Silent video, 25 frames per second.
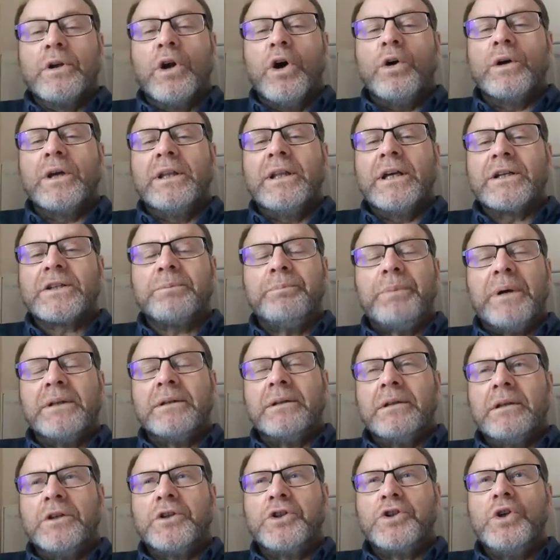wrong in this,
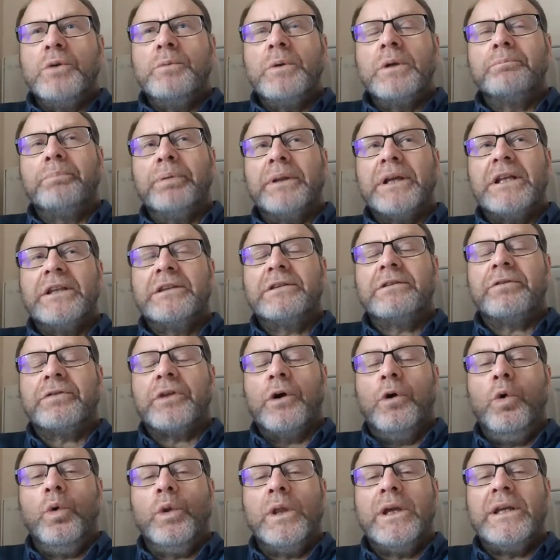but Schumann played
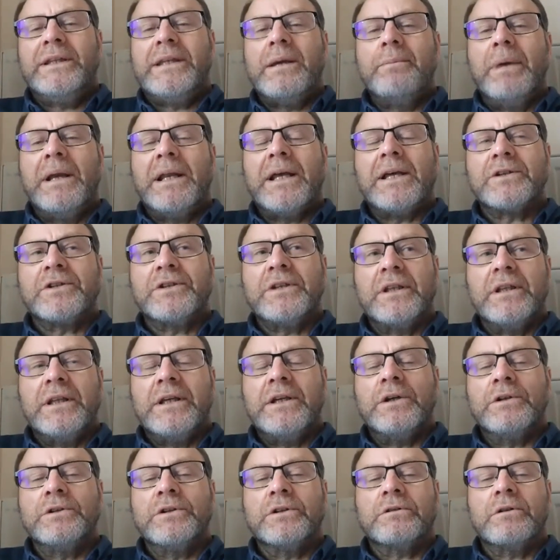the whole 80 minutes, didn't
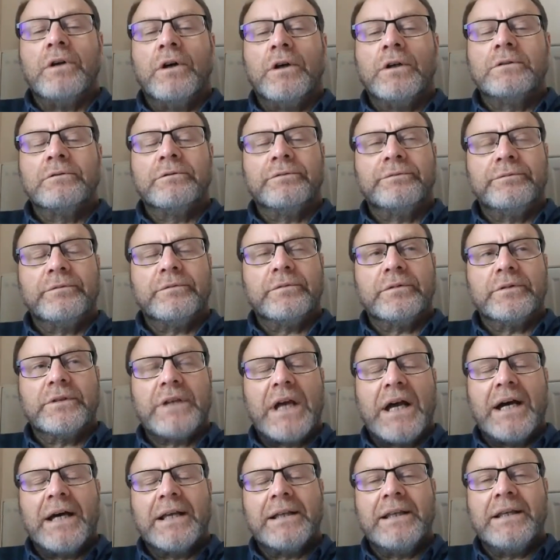he, on
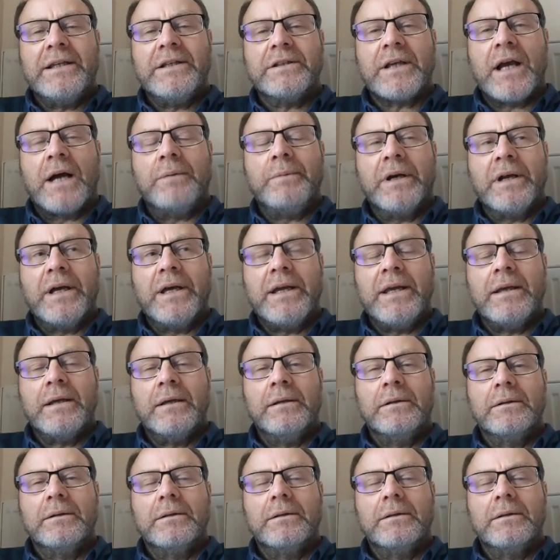Saturdays? Am I right?